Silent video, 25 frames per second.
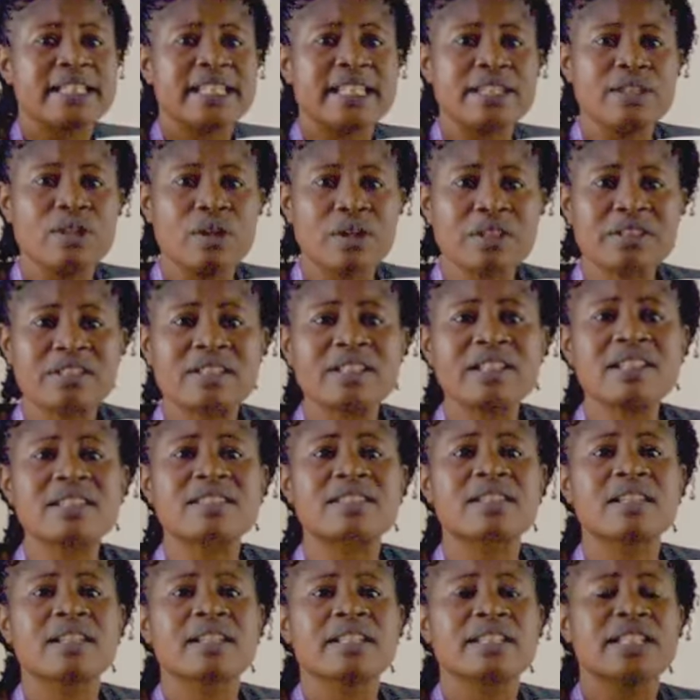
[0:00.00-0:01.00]
The
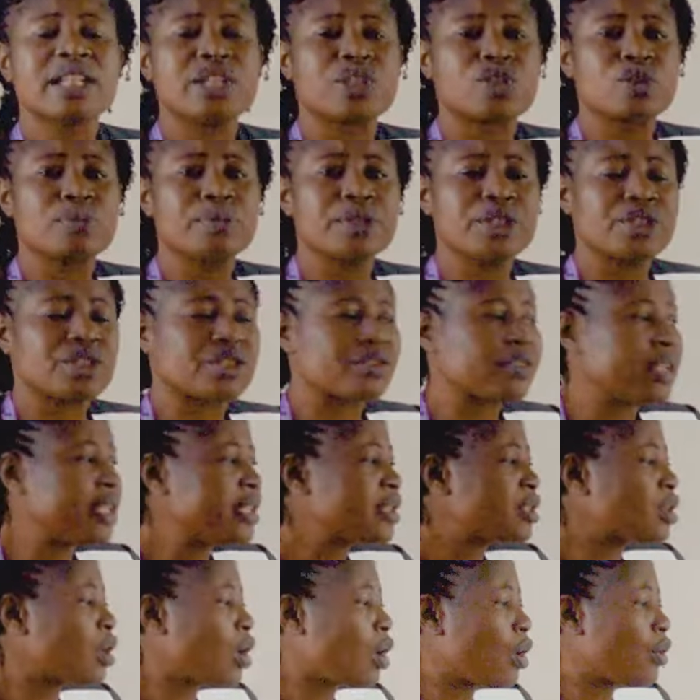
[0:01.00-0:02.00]
nurses, they should be
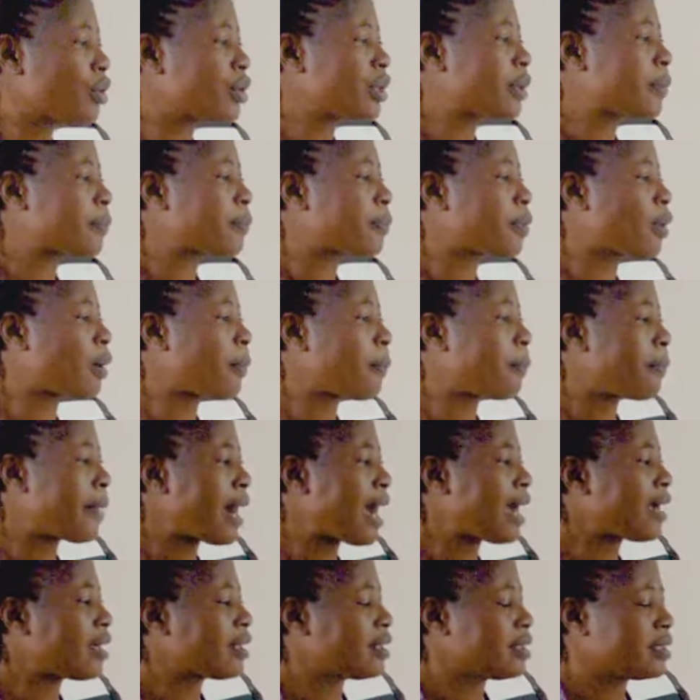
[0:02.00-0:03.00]
trained on the
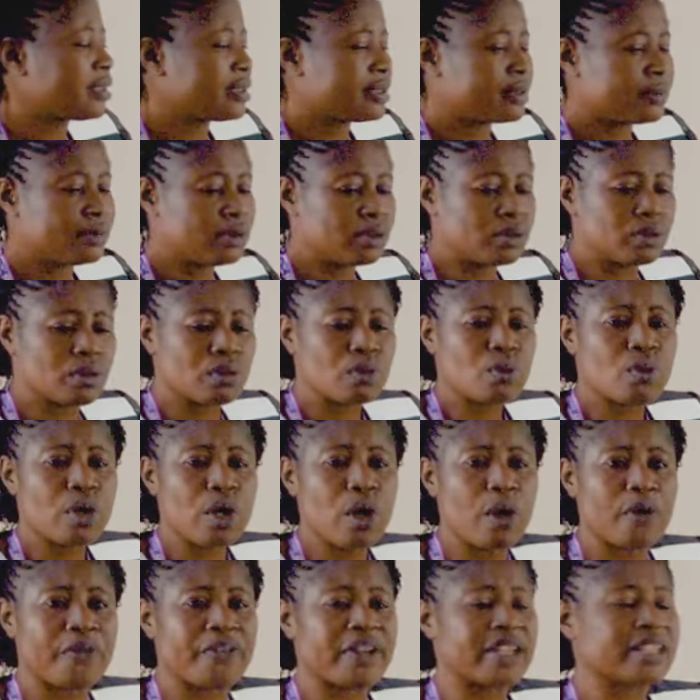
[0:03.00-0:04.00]
proper
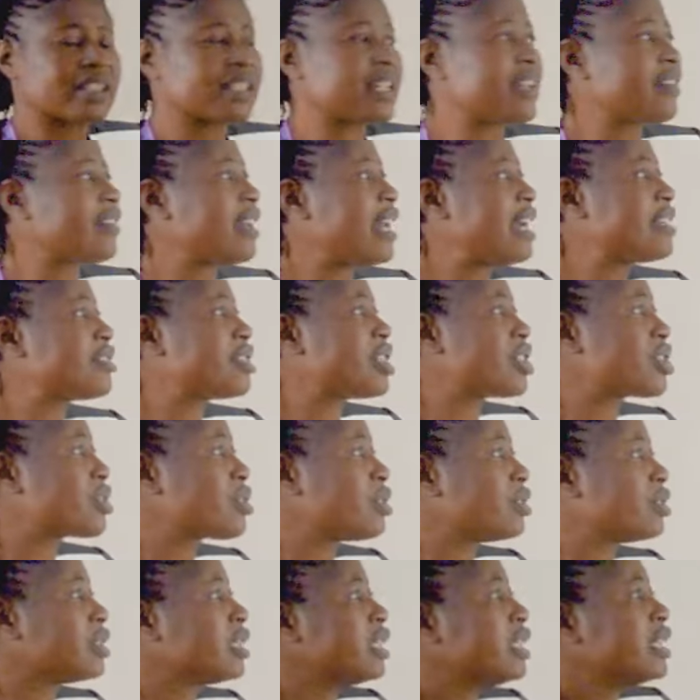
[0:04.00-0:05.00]
way of
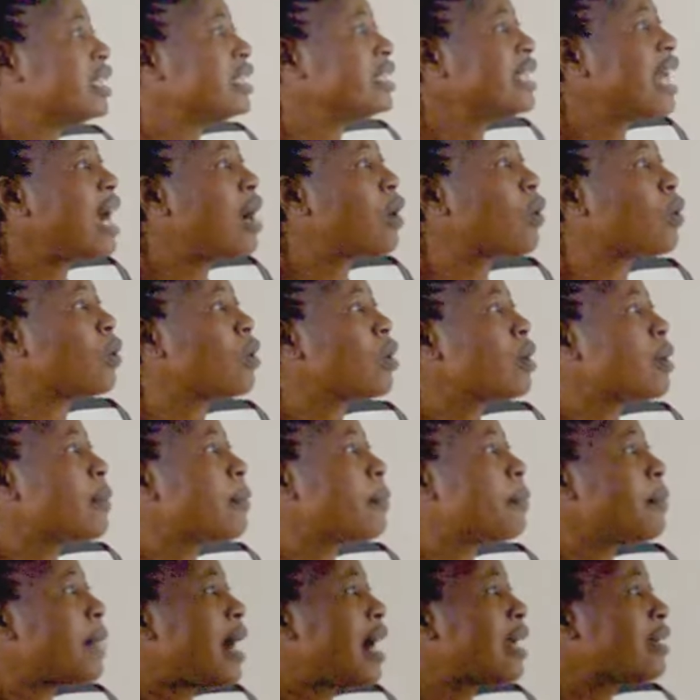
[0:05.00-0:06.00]
sterilization. Now,
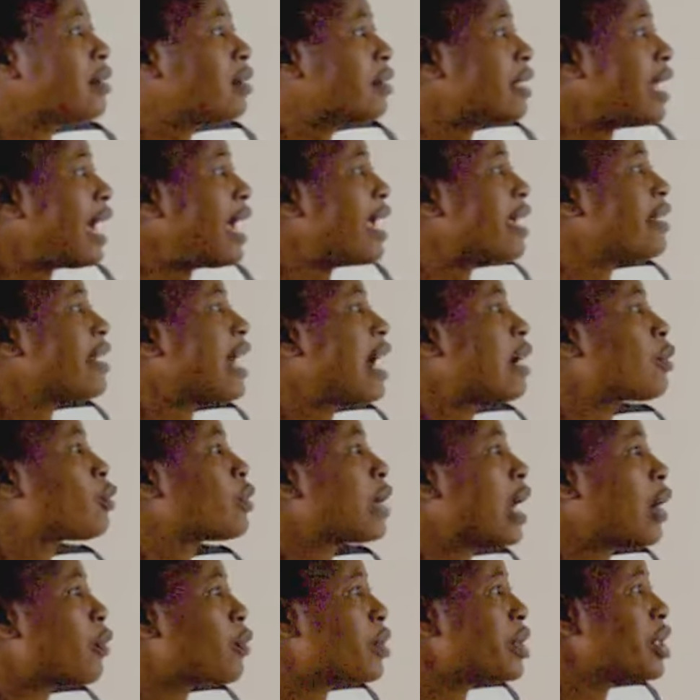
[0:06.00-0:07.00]
another
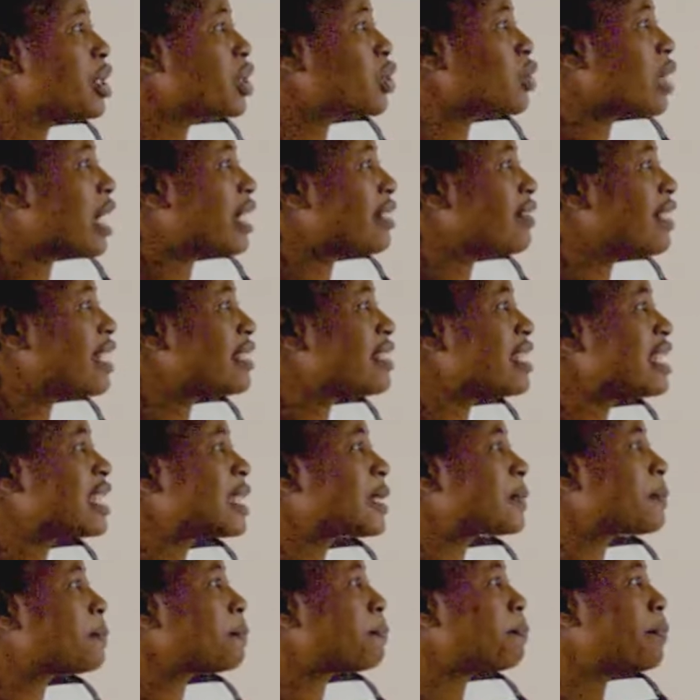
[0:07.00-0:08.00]
area that we need to address
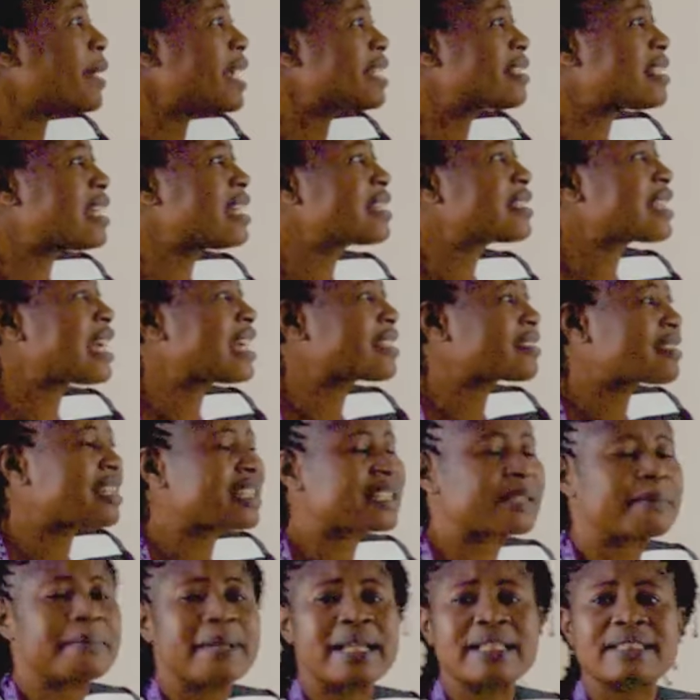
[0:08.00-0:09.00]
is patient
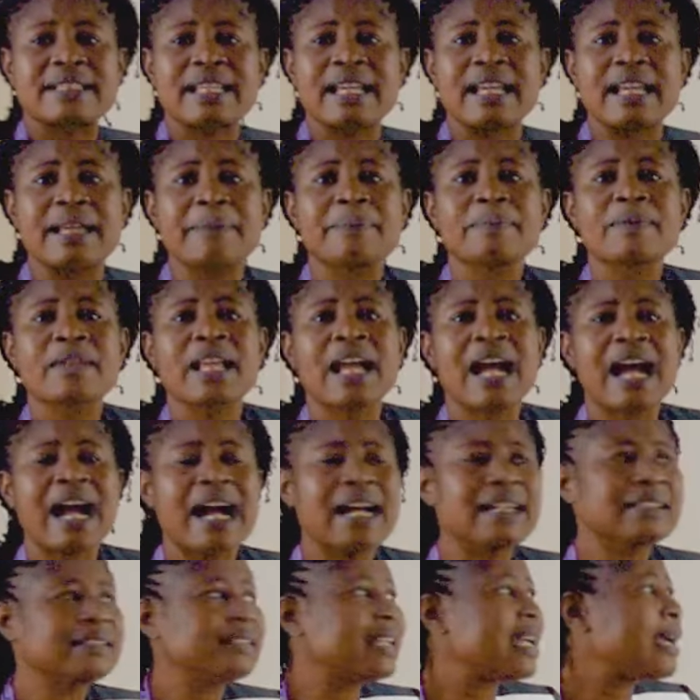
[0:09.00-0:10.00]
assessment
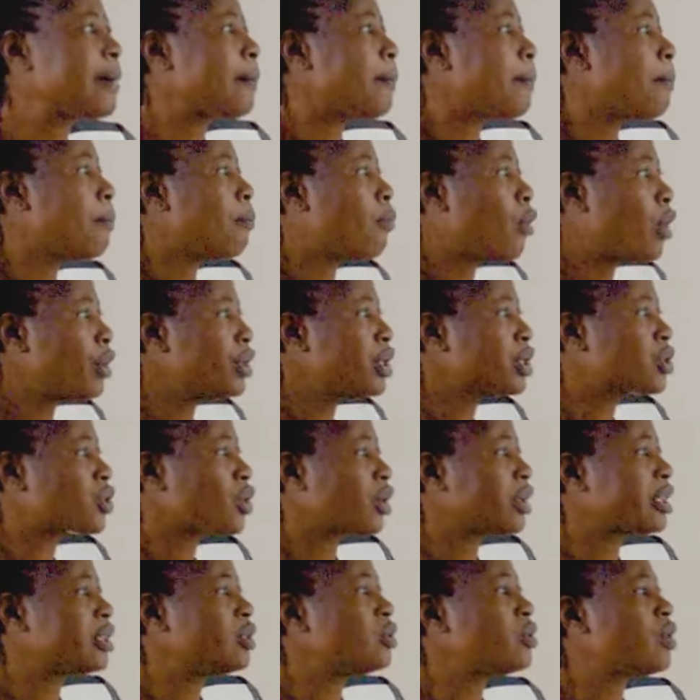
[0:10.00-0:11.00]
and
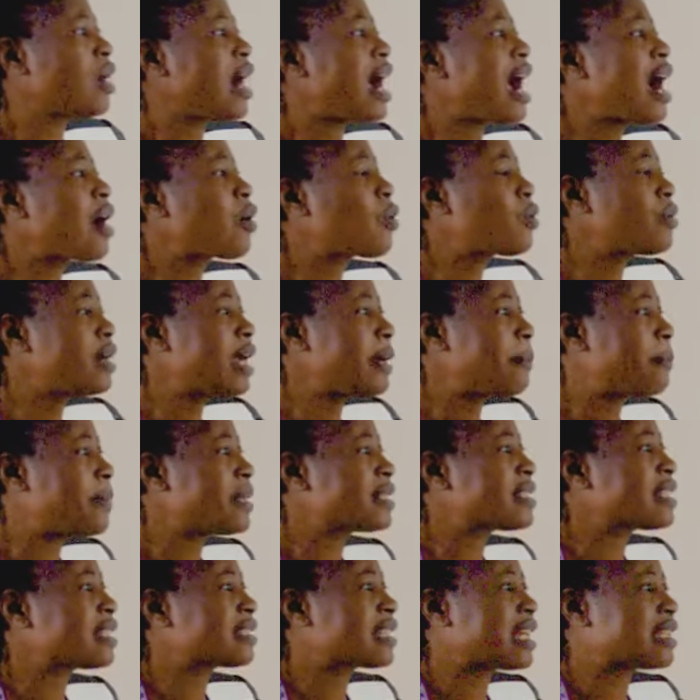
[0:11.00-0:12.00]
monitoring. Accurate
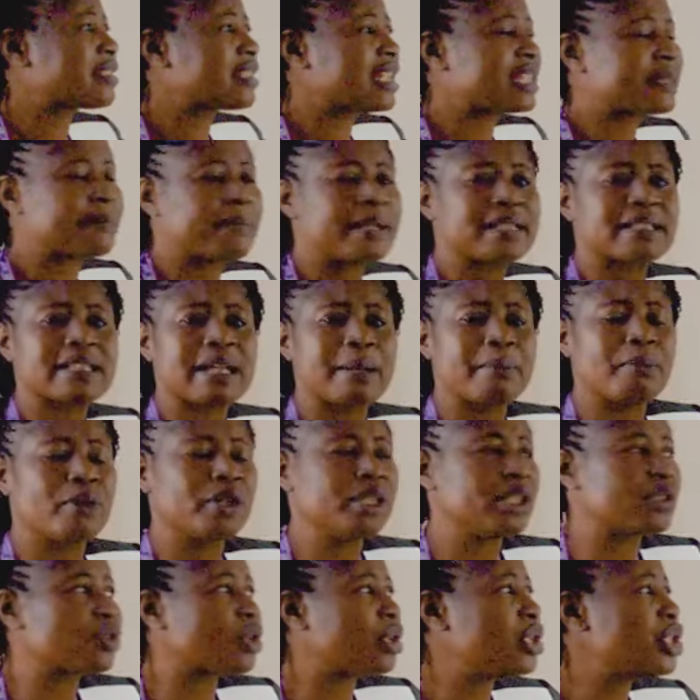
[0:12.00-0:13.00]
patient assessment and
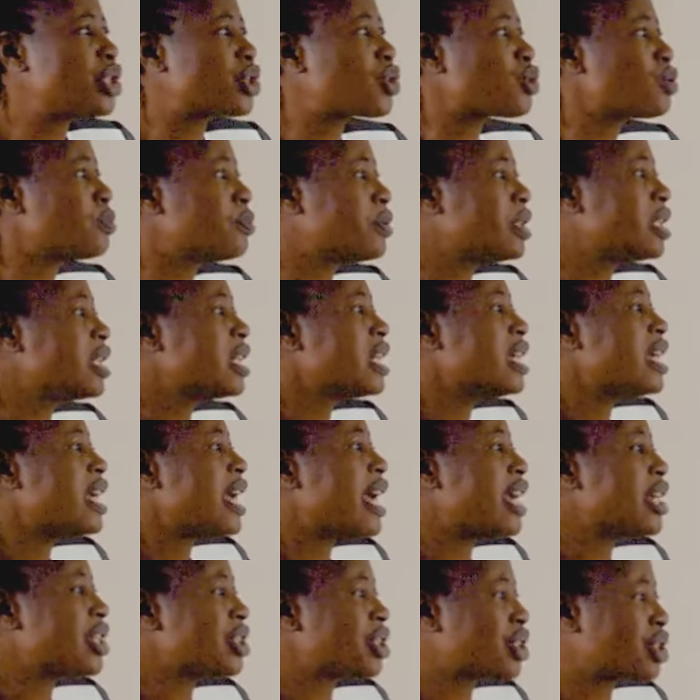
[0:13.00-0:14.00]
monitoring should
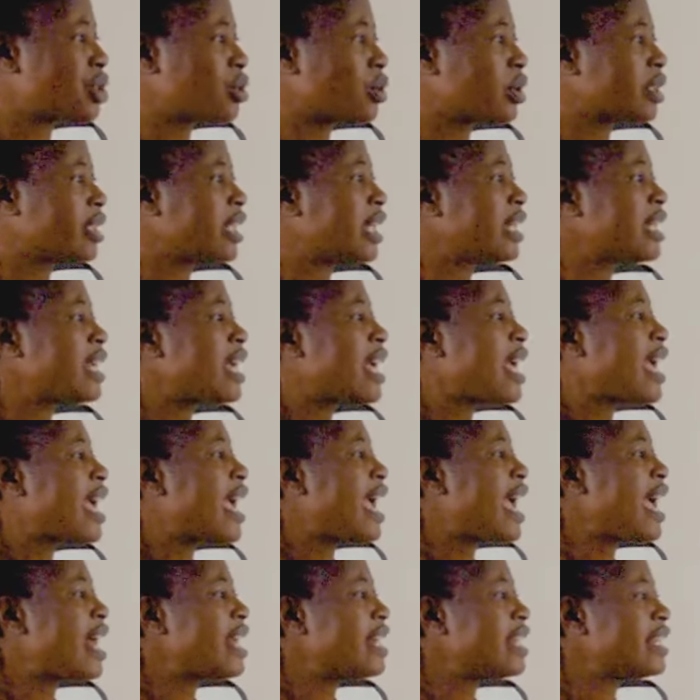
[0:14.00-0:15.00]
be ensured. Then
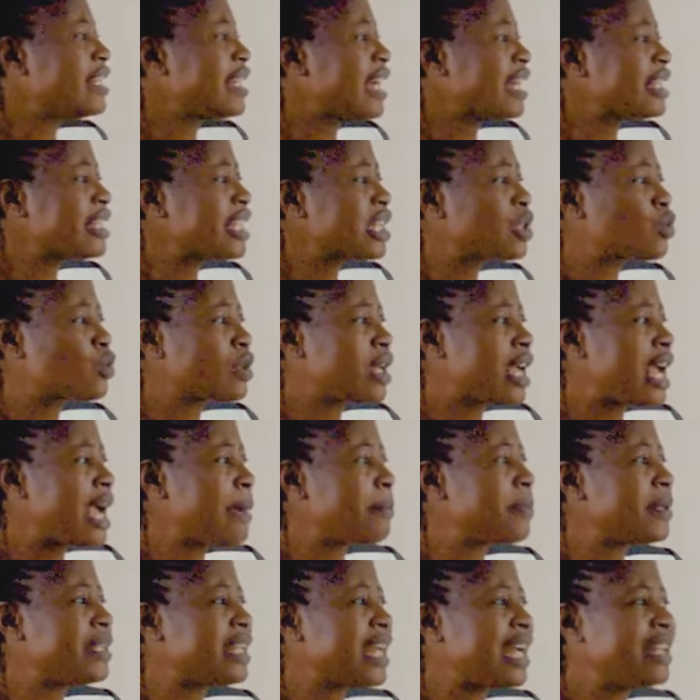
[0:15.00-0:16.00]
this will
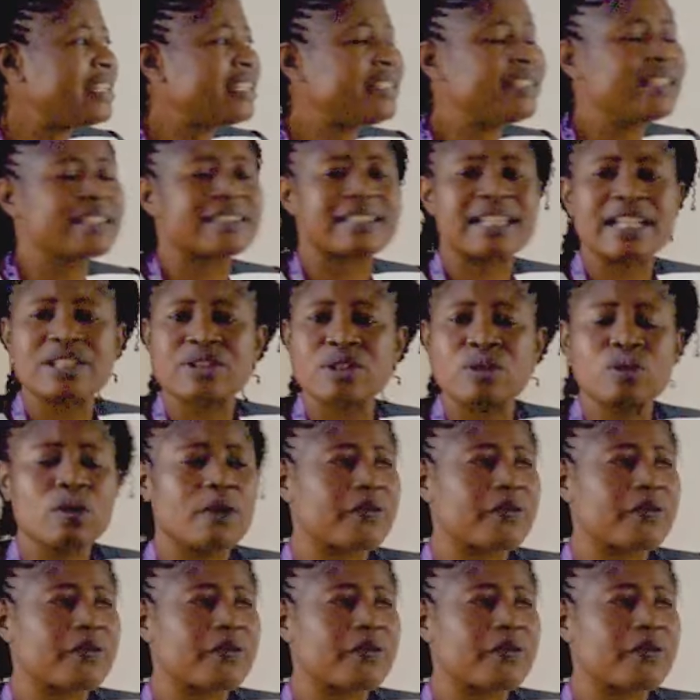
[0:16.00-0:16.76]
help in early detection